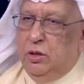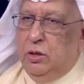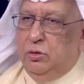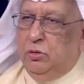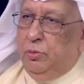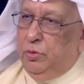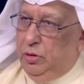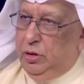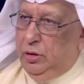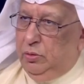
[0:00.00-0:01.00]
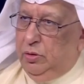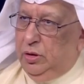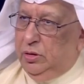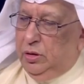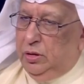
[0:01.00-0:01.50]
to communicate with
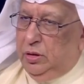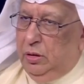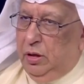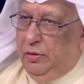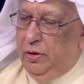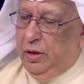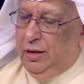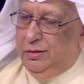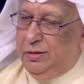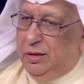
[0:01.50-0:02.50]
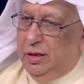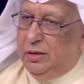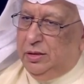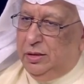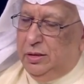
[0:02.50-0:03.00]
each other and then
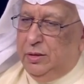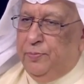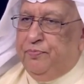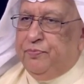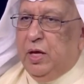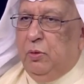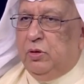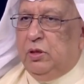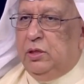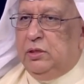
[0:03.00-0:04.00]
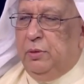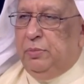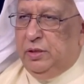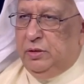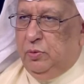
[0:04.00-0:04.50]
see what is the
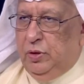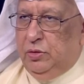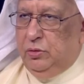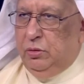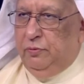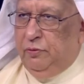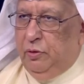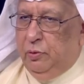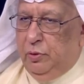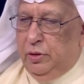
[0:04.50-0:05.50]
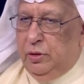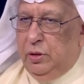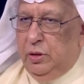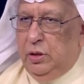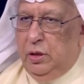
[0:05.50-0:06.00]
best way to go forward
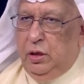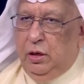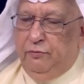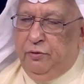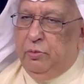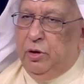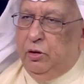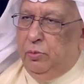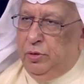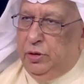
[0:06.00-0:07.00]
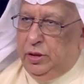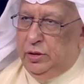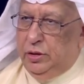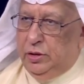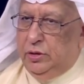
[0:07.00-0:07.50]
from the
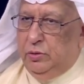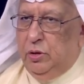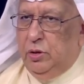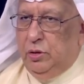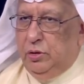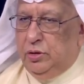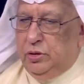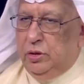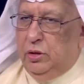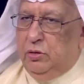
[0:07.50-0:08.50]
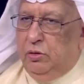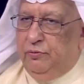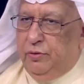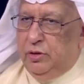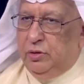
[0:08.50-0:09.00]
recommendations this
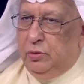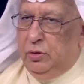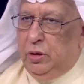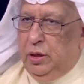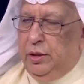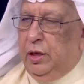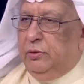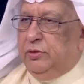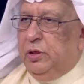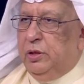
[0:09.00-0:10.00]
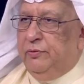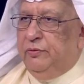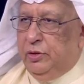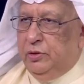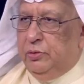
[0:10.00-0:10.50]
conference will announce very soon.